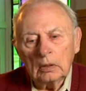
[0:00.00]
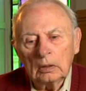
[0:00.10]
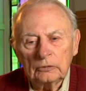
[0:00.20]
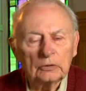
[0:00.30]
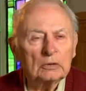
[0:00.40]

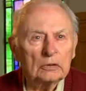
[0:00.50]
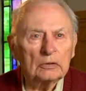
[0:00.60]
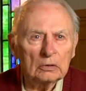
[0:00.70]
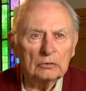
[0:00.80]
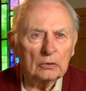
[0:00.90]
Jesus
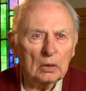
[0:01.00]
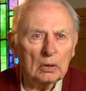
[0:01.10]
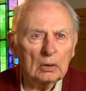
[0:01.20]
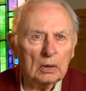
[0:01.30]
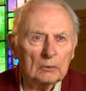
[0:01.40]
and
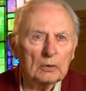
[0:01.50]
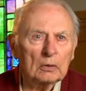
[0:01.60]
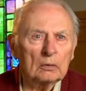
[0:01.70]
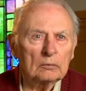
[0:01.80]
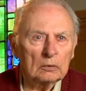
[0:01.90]
John having
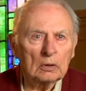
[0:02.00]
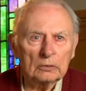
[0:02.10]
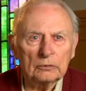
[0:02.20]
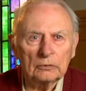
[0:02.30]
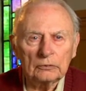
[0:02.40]
a
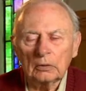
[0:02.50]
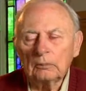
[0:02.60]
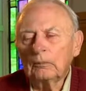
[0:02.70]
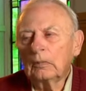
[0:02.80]
relationship,